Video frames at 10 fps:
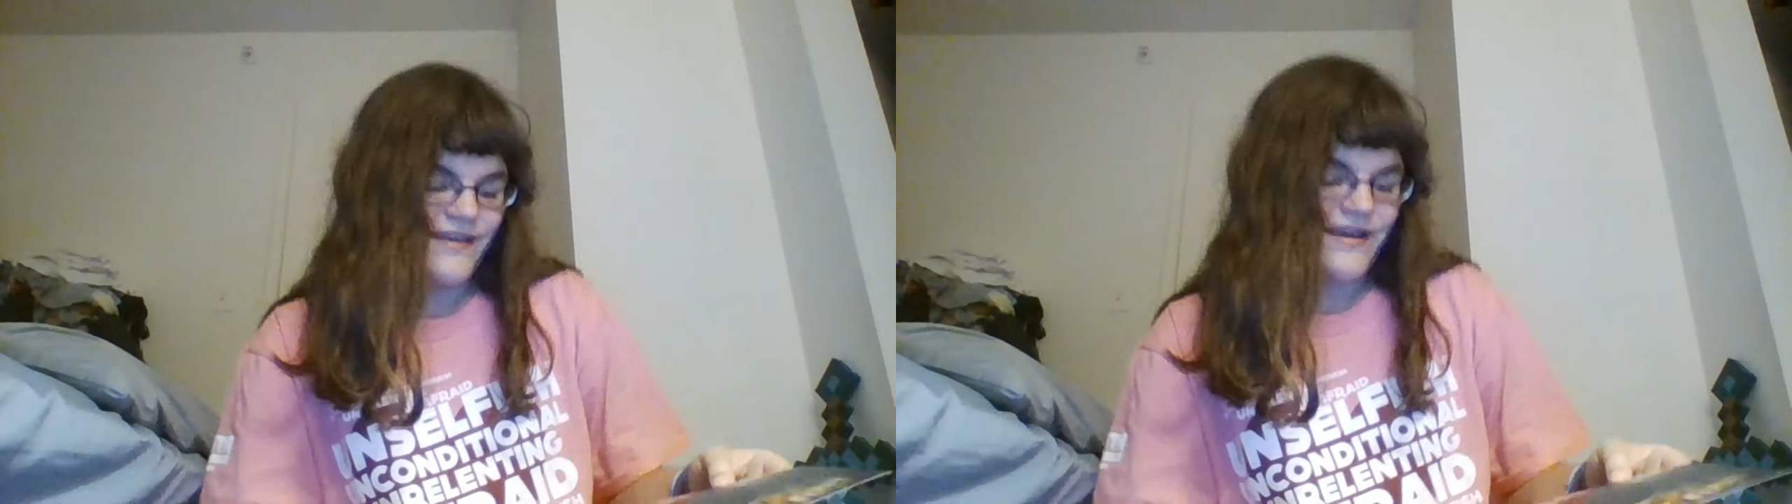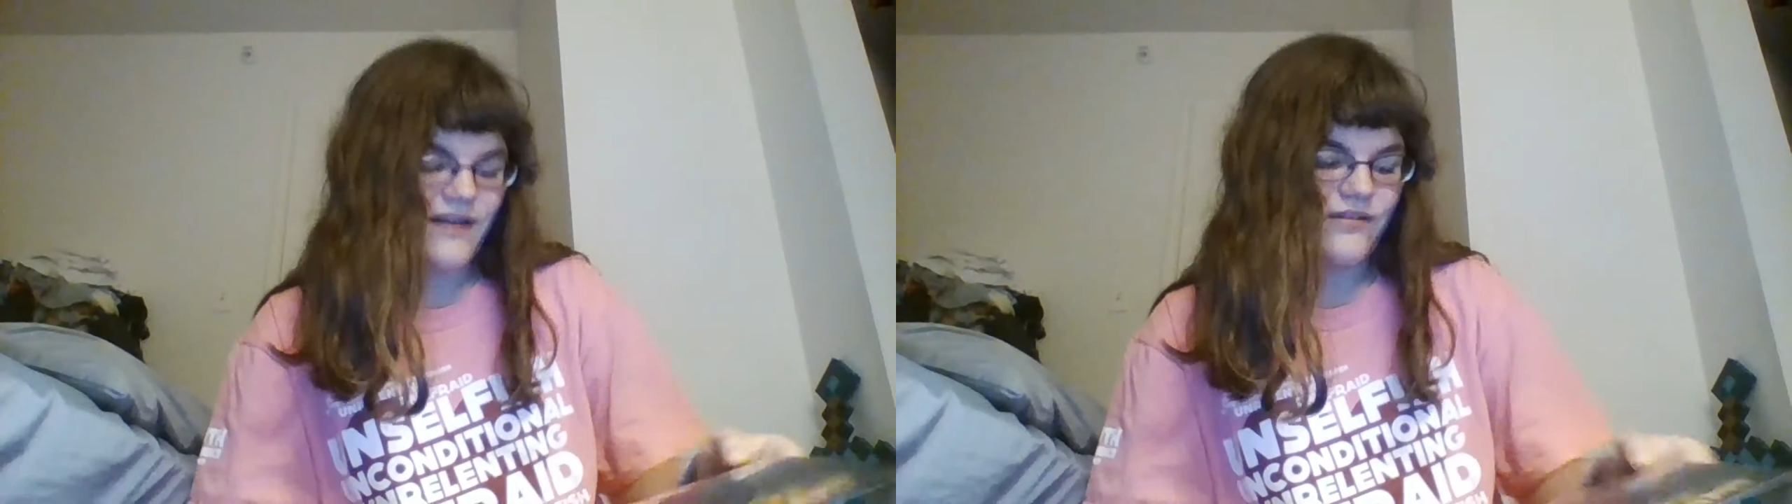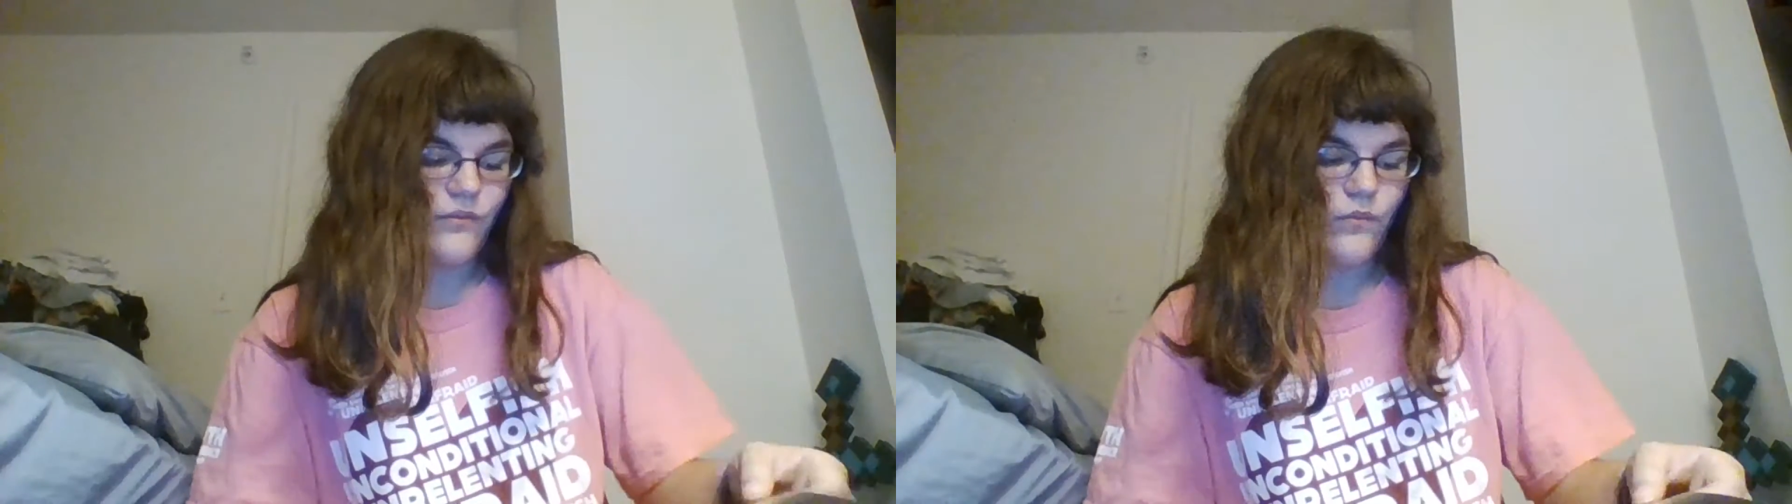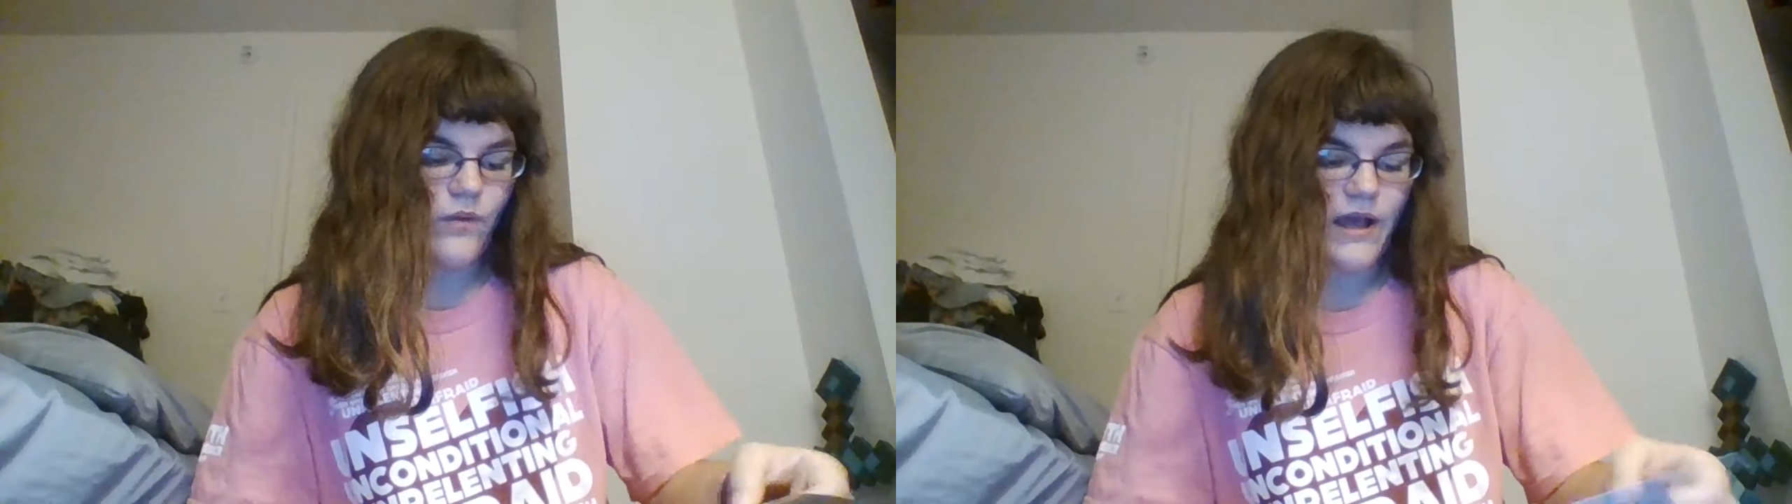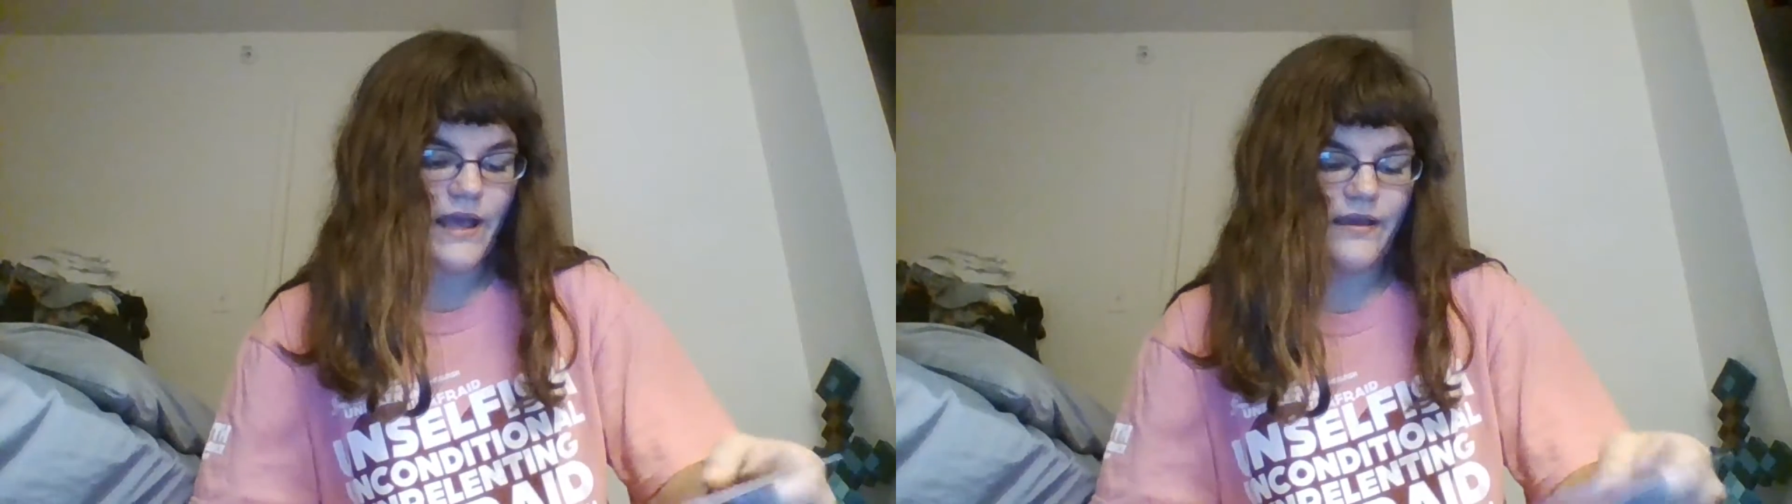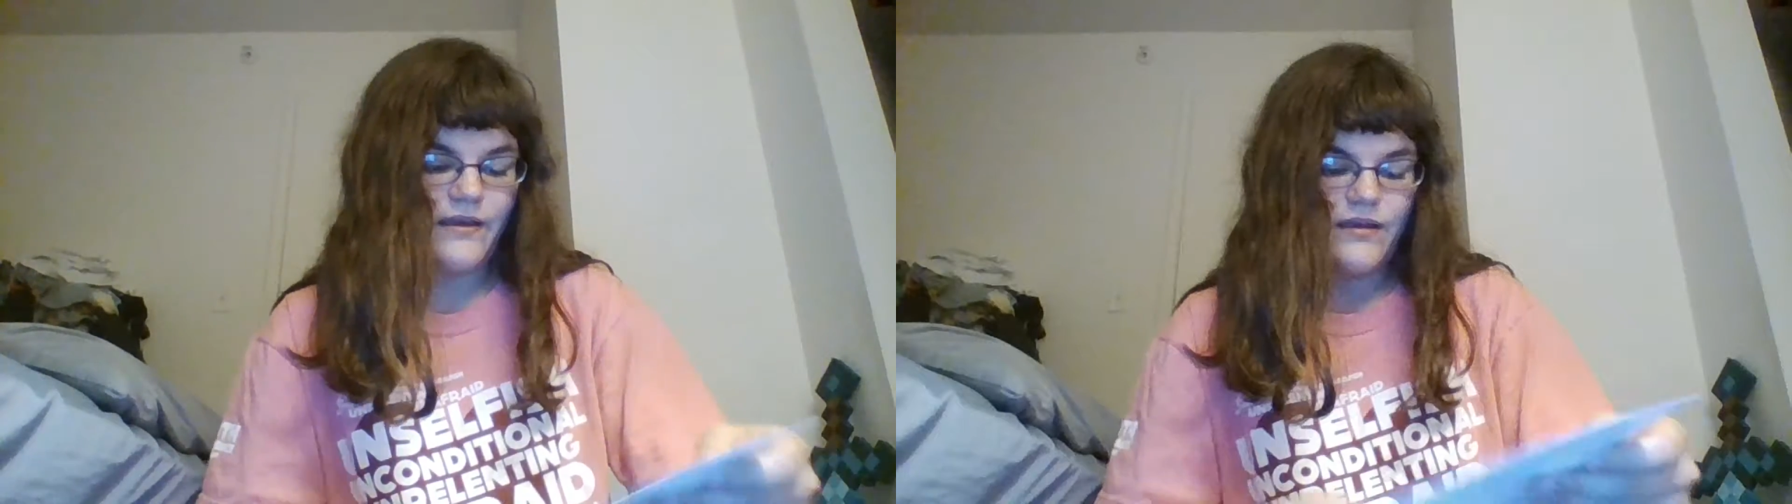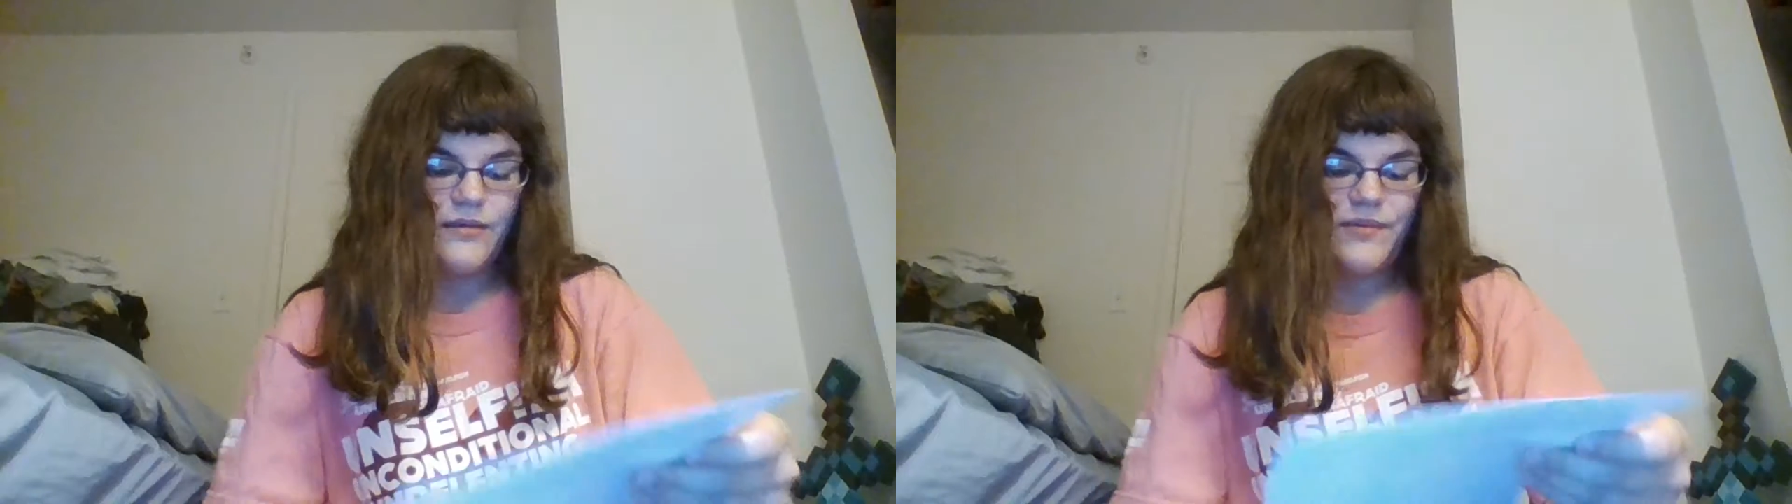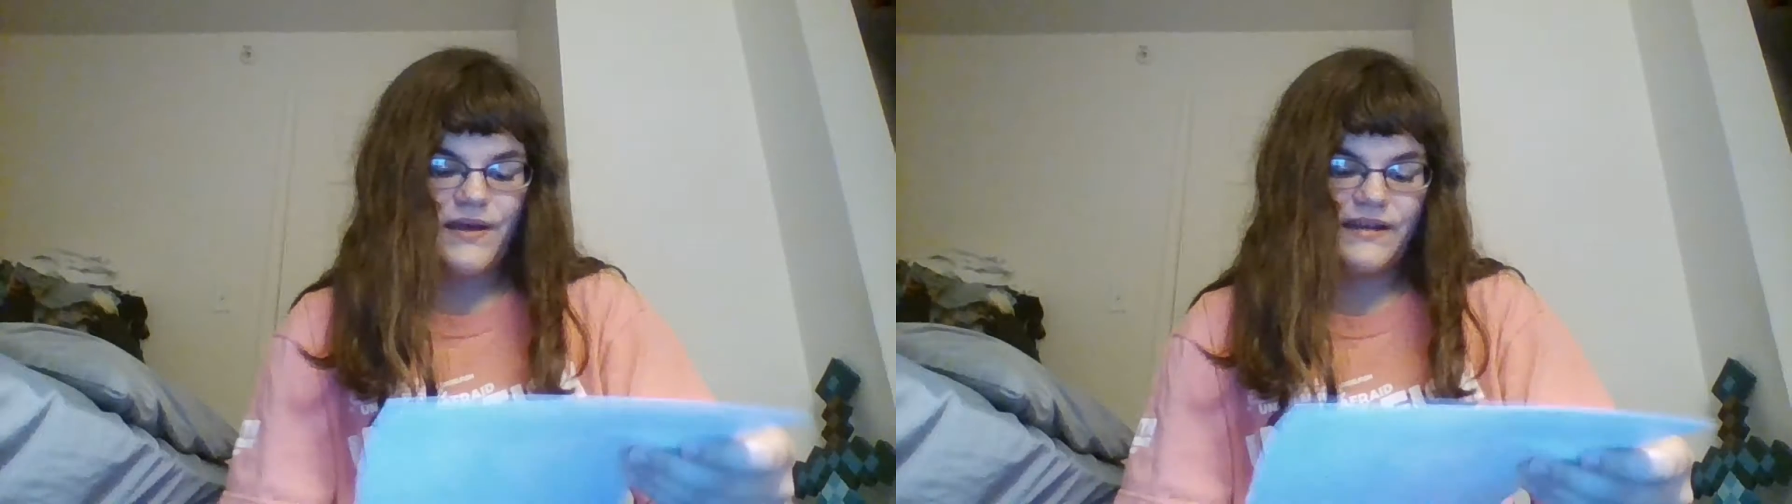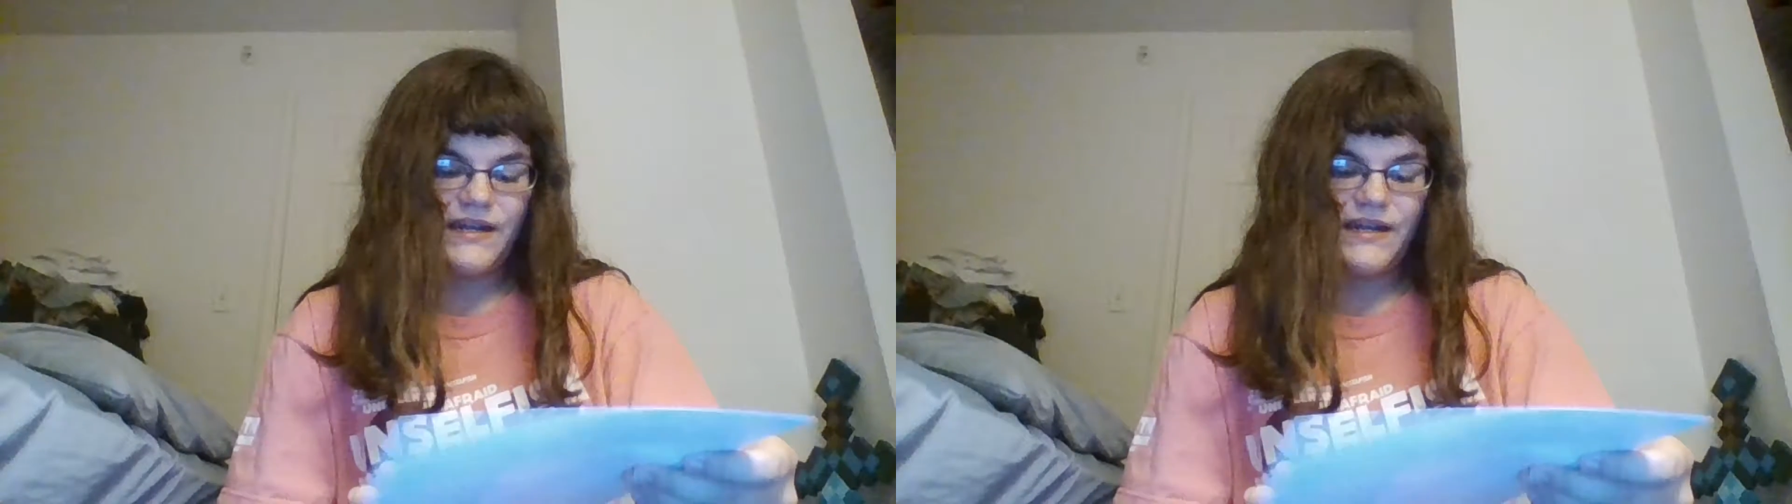I don't know why. But